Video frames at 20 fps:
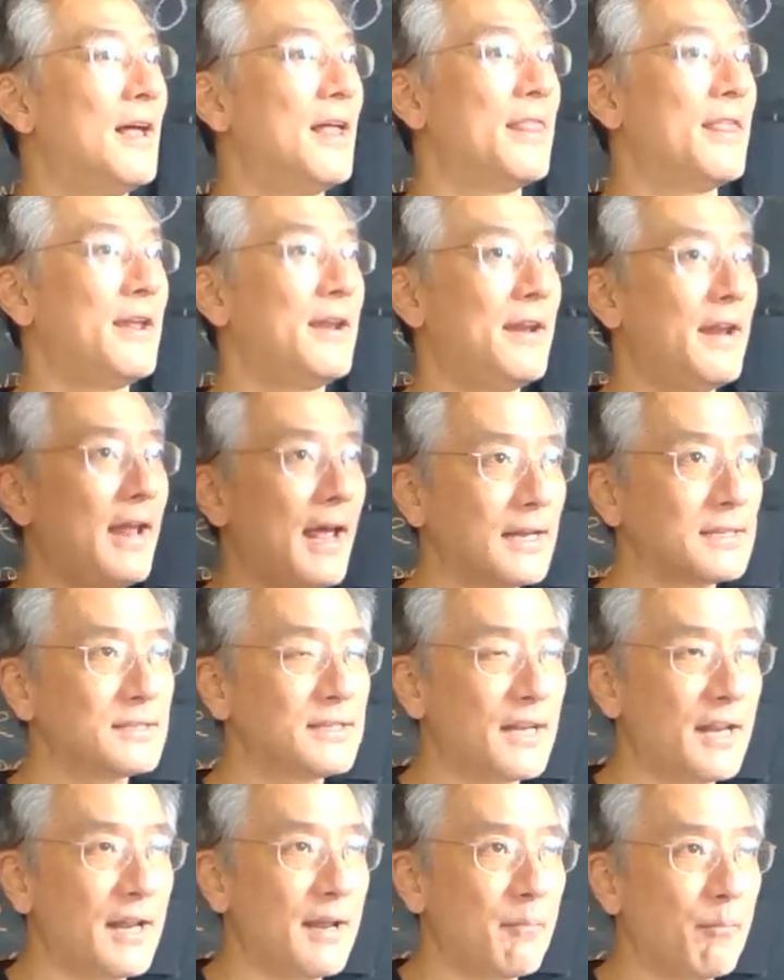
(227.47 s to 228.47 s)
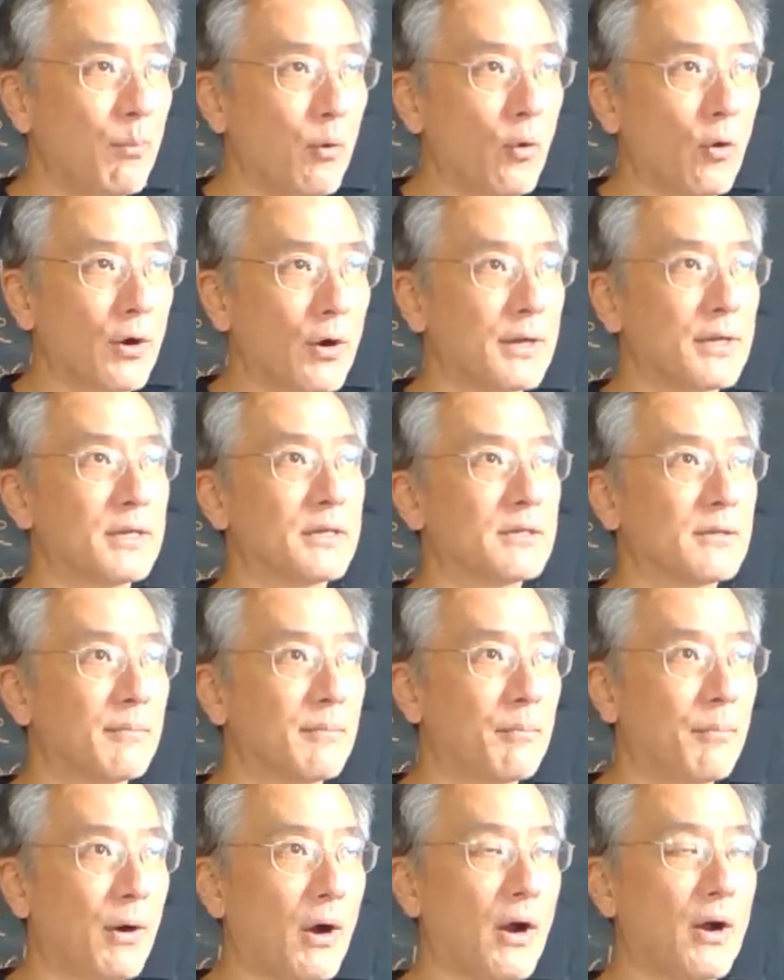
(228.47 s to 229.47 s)
The next important
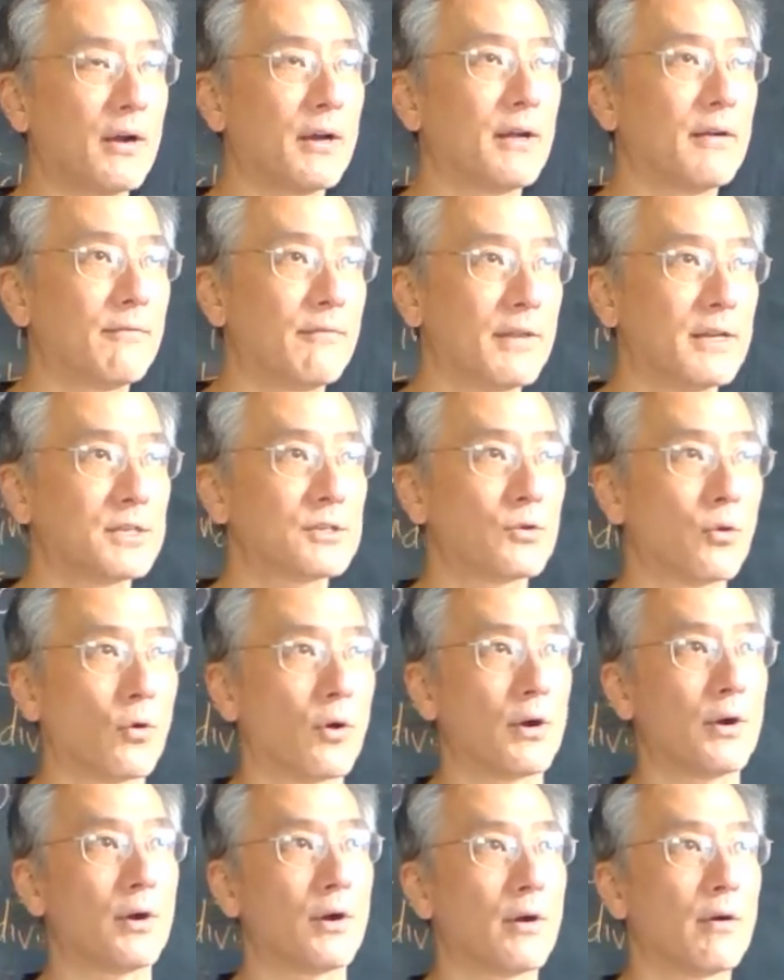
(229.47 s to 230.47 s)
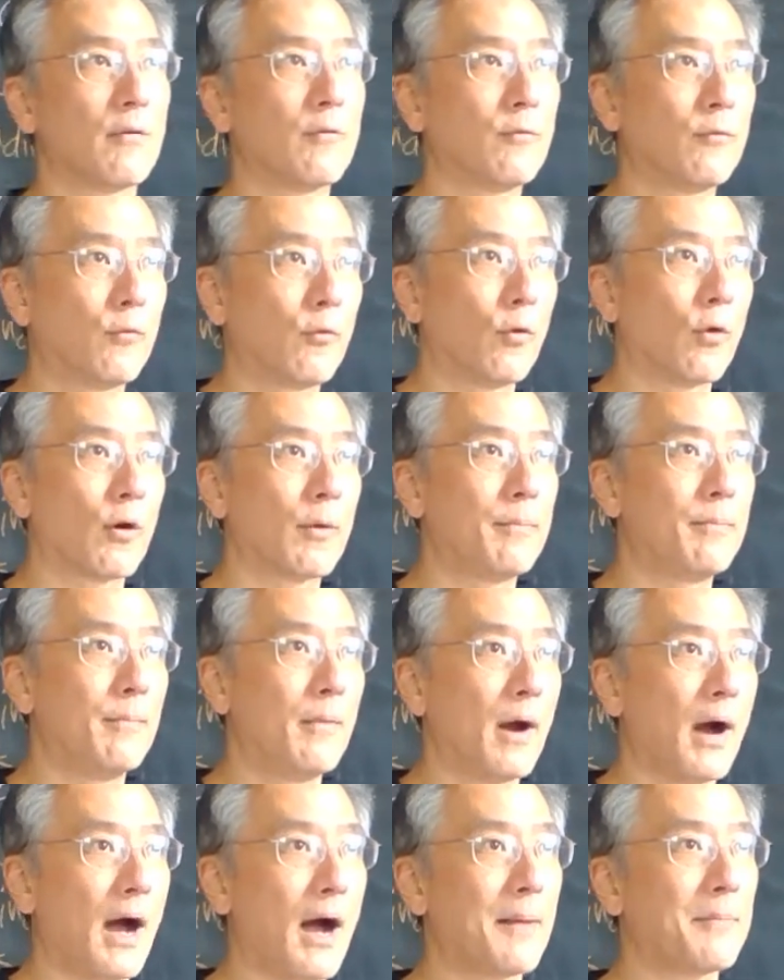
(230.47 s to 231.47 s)
part of this order for
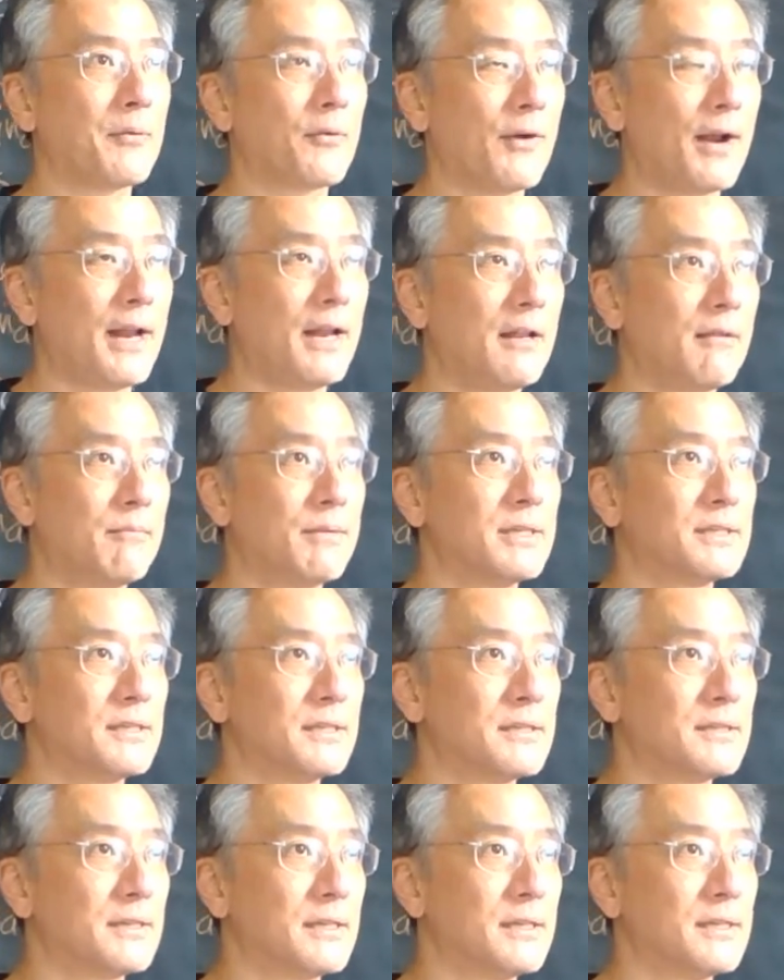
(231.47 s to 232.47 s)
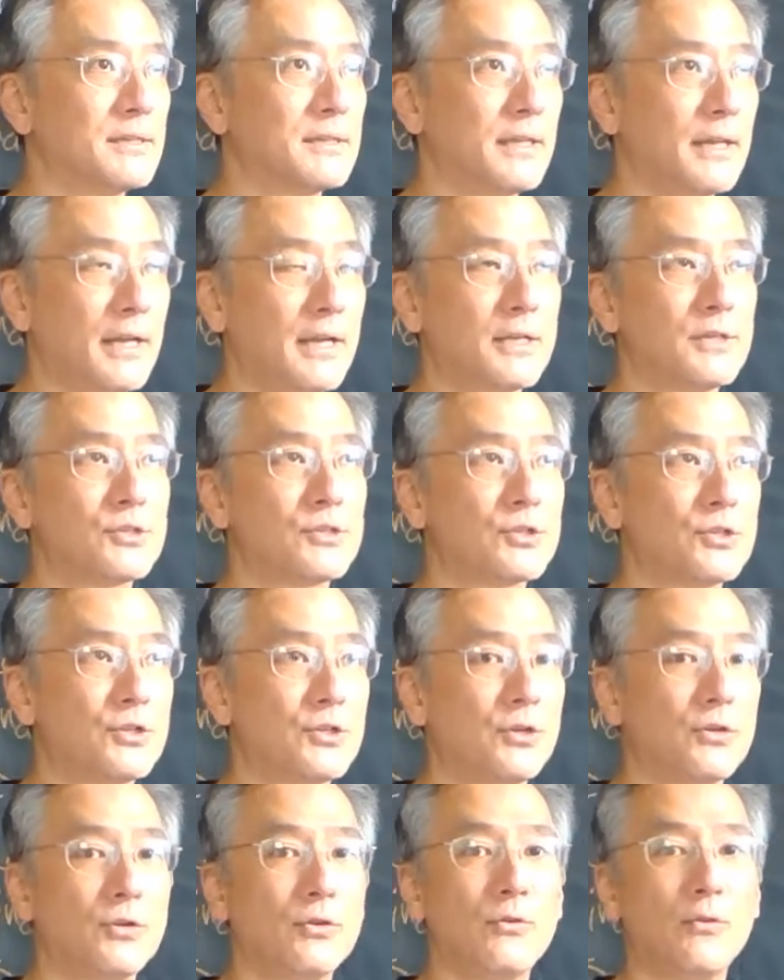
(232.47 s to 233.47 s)
operating businesses is
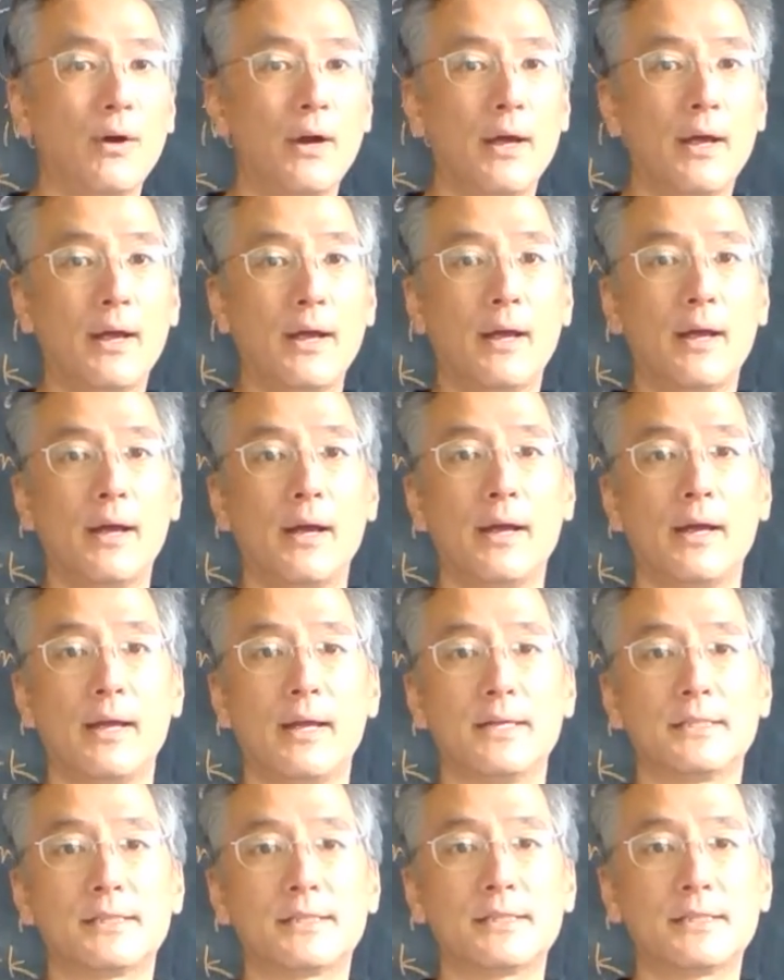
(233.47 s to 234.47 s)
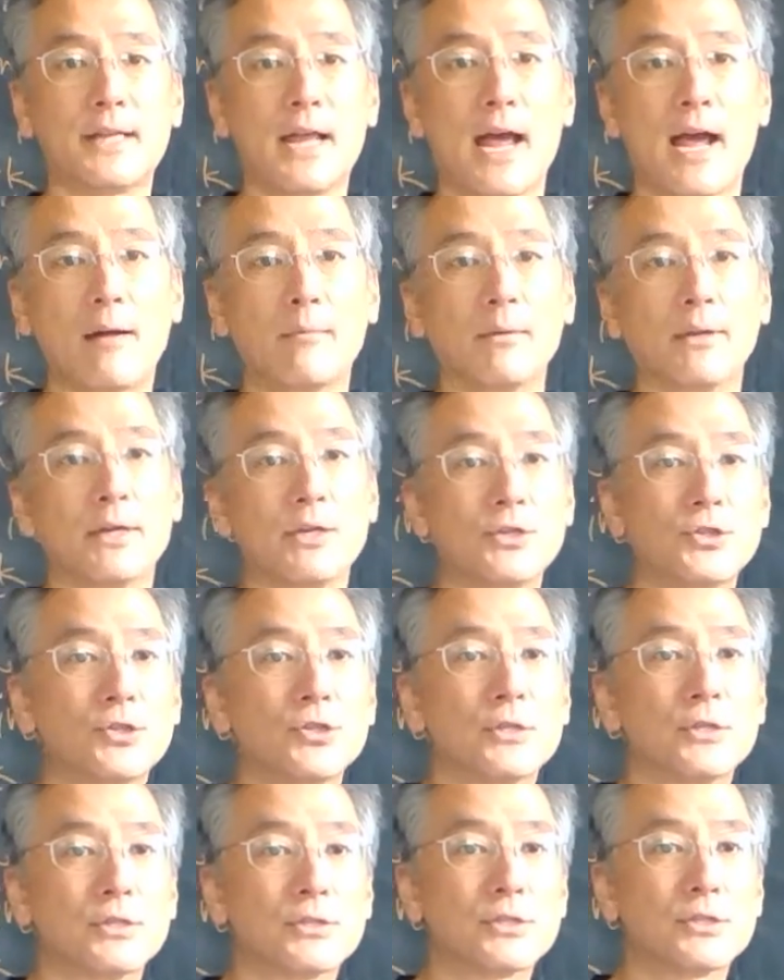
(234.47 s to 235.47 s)
to
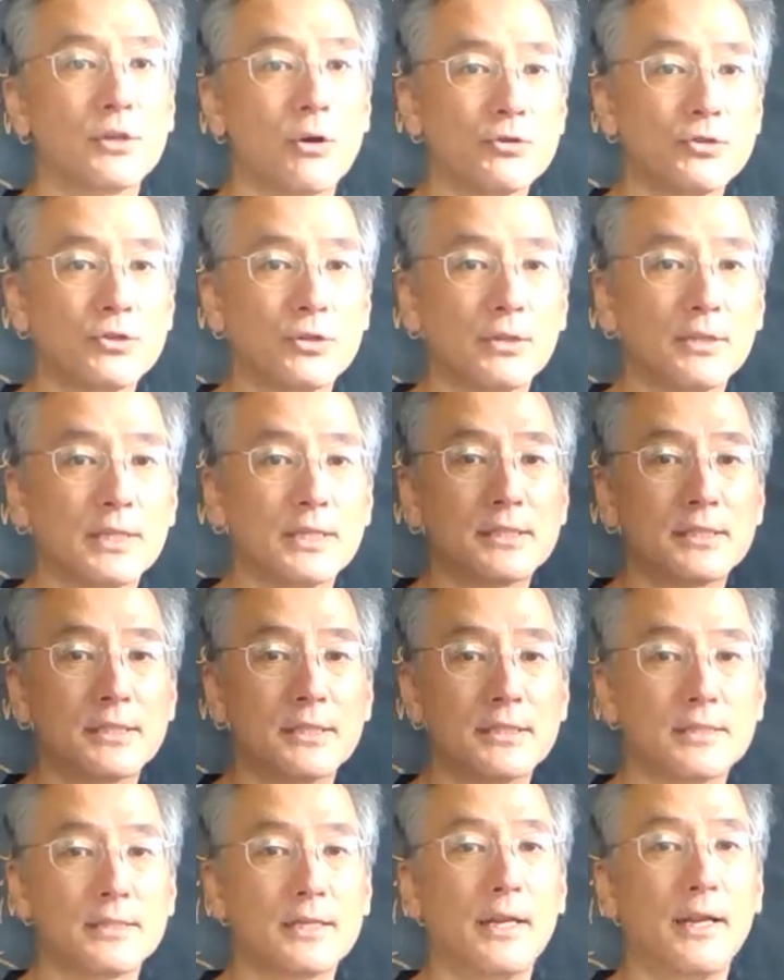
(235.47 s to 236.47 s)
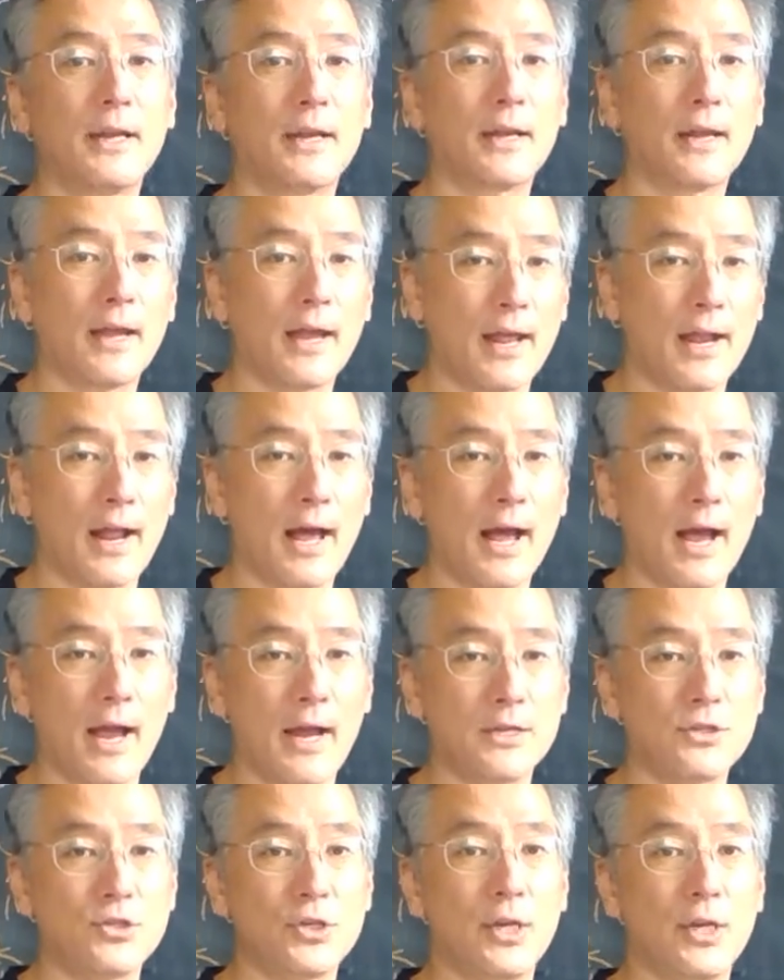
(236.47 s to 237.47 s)
establish social distancing and
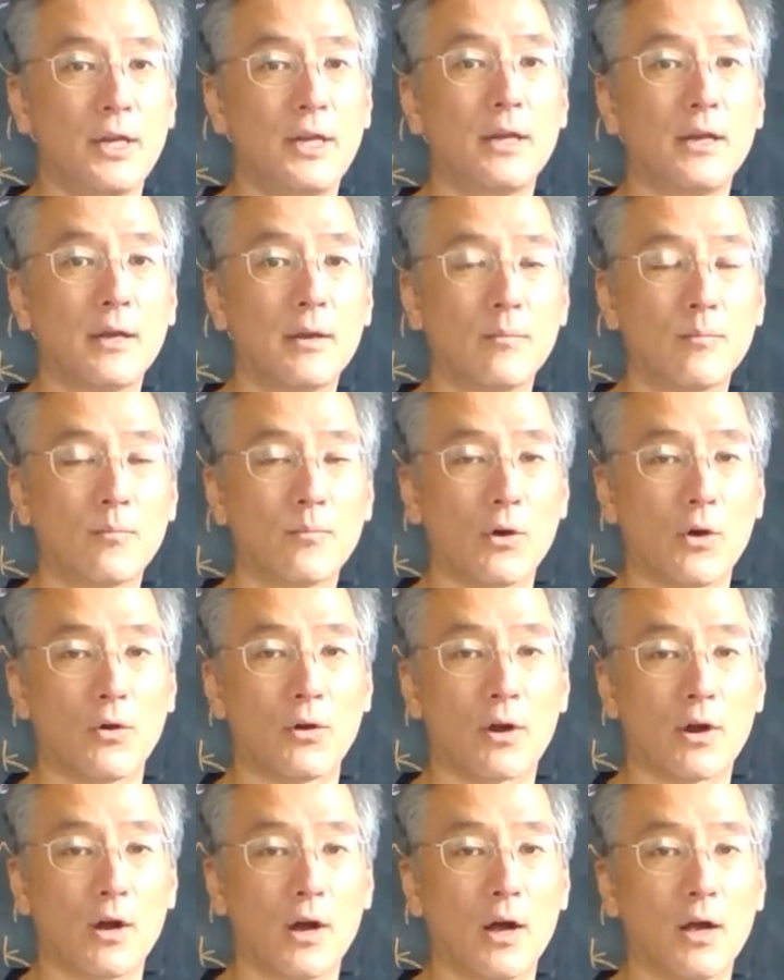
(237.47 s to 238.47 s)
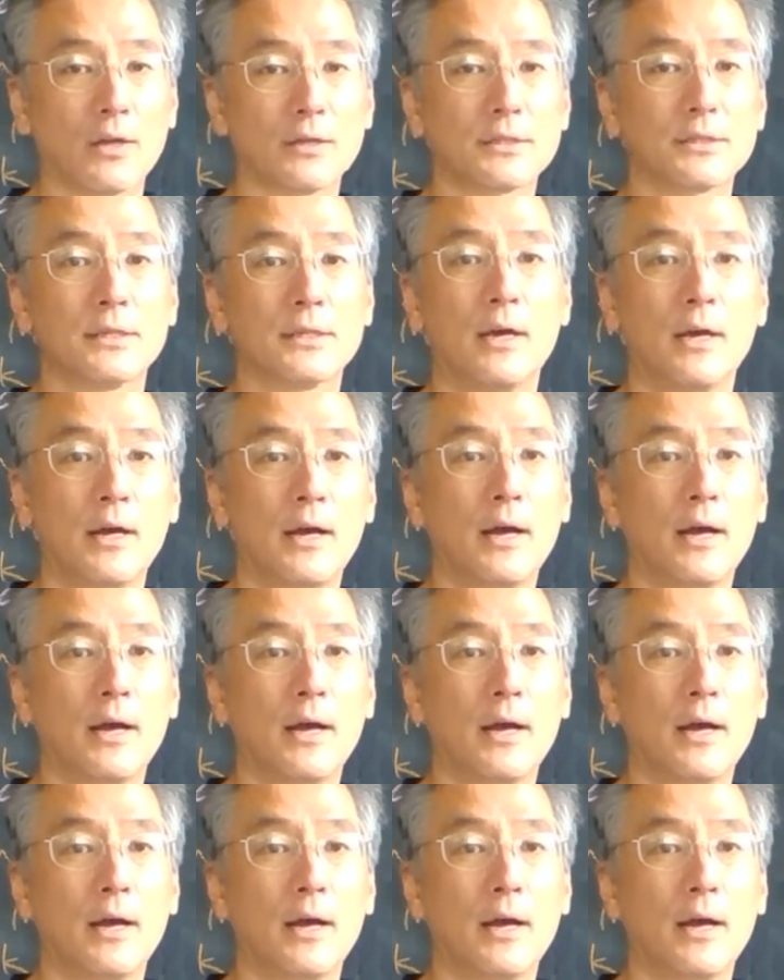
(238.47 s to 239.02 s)
hygiene protocols.